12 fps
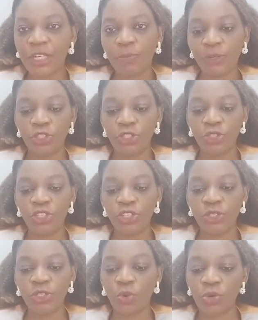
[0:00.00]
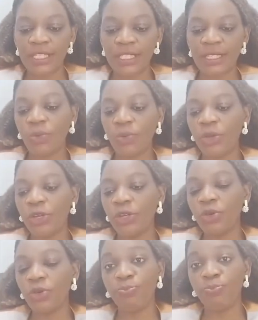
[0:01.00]
point you need to consider when you're
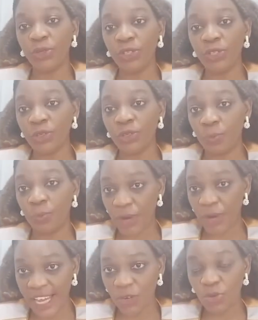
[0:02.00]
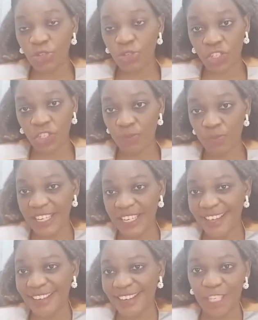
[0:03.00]
building your brand on social
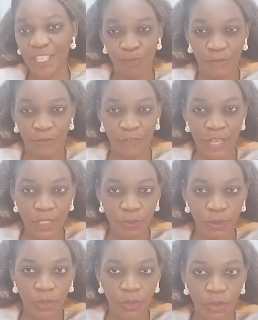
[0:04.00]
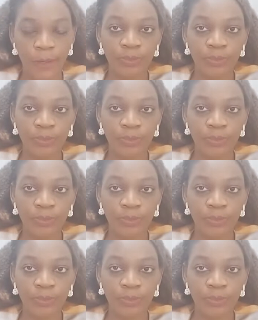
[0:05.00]
media, let it be Facebook,